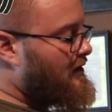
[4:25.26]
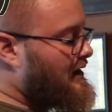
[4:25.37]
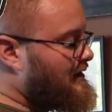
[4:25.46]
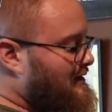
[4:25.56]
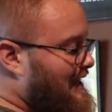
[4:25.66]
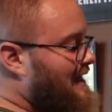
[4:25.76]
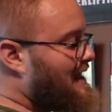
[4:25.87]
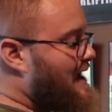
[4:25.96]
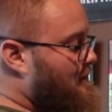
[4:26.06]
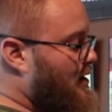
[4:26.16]
right? To
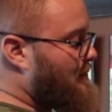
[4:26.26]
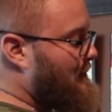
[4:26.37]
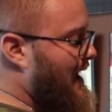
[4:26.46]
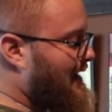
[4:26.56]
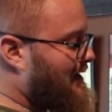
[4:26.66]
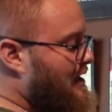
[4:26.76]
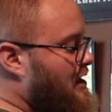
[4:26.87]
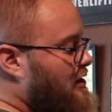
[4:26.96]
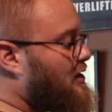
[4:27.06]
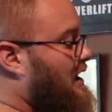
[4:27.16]
get that bar back,
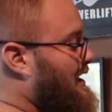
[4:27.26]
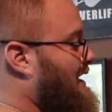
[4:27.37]
you got to